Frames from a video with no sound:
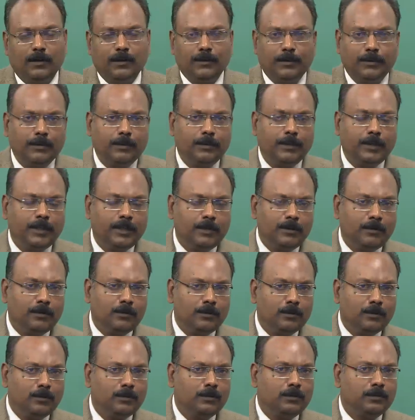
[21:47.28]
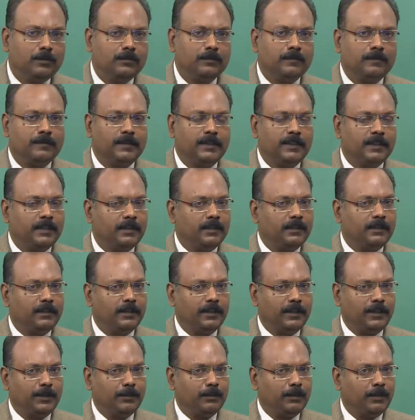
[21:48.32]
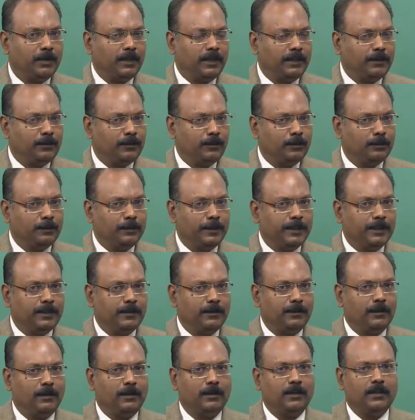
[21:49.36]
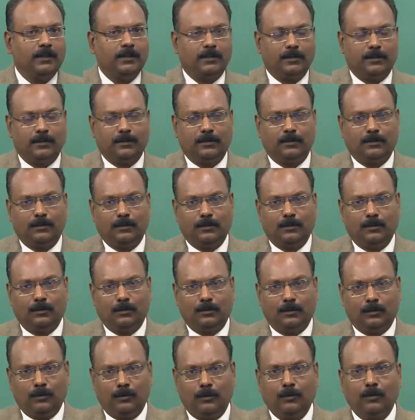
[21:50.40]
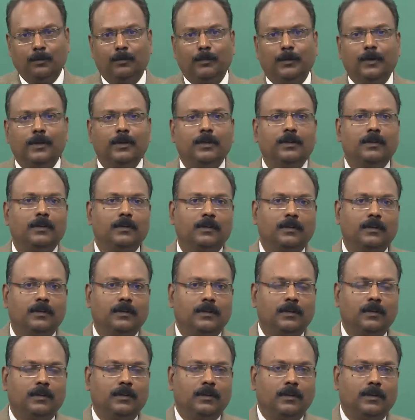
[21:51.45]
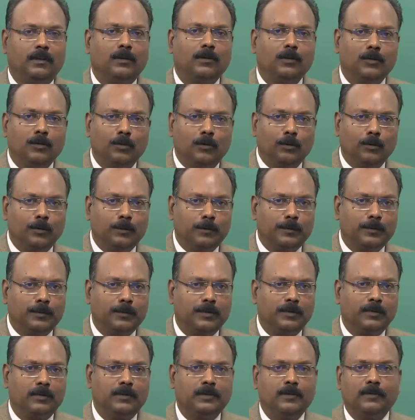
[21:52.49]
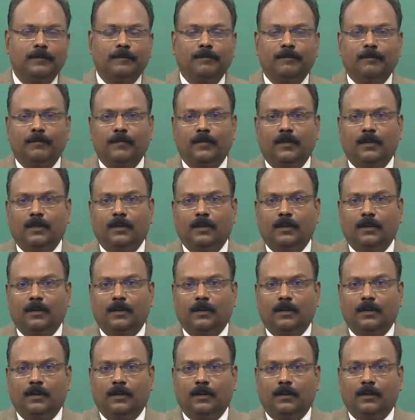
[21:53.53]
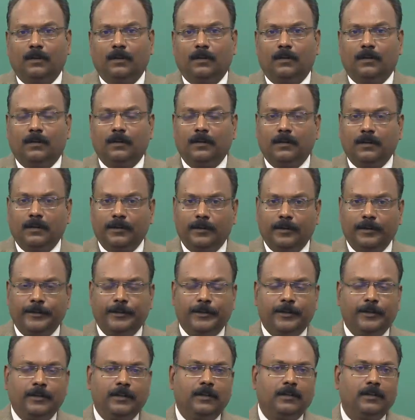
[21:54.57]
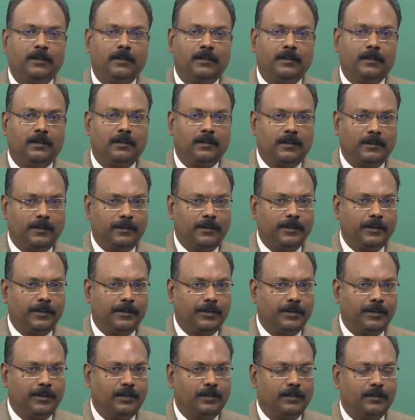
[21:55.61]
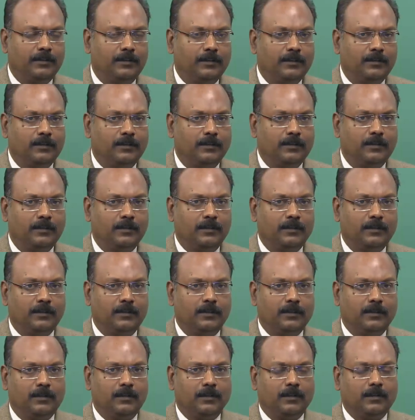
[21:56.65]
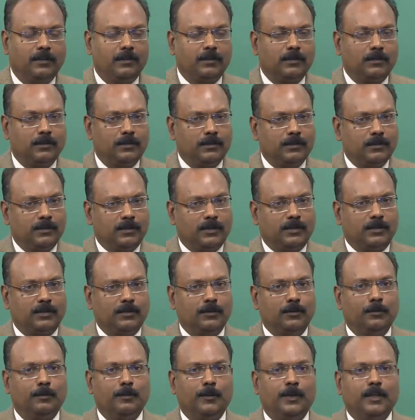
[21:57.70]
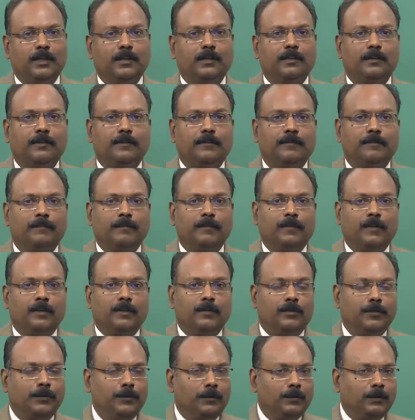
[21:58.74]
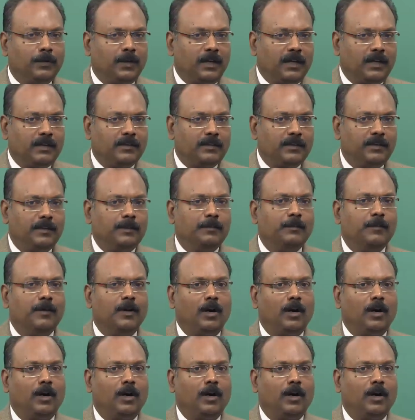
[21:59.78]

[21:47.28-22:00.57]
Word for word: Now, you need to know whether he would like to be called as Gopal or Gops or Krishna or Krish or just Kumar so, you ask him